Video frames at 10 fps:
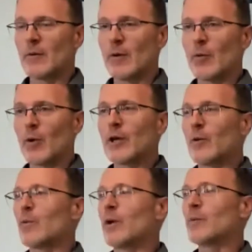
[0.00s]
working
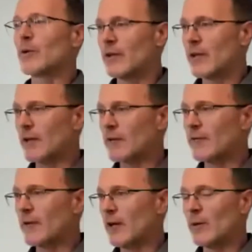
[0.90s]
with one particular
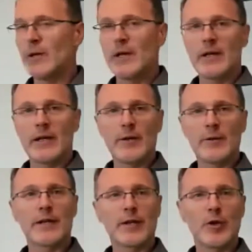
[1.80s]
fellow. He
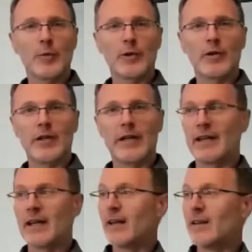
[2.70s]
was in a cubicle, and
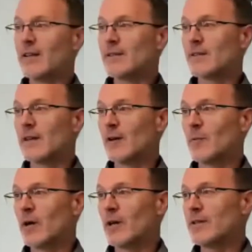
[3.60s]
he had these
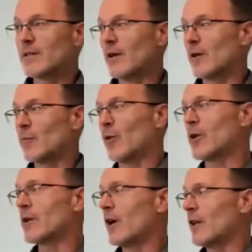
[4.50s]
monkeys on
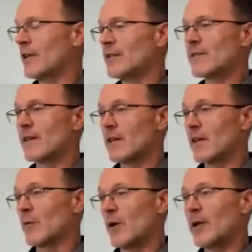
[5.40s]
border collies
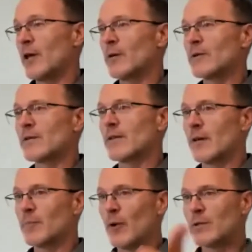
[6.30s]
in rodeos,
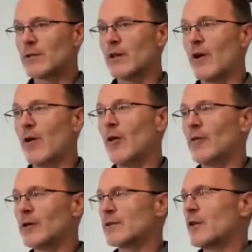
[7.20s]
like posted all
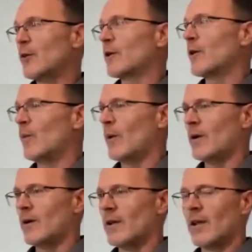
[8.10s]
over his cubicle
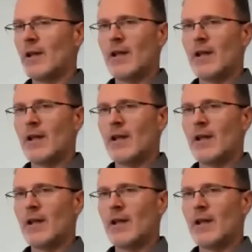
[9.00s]
wall.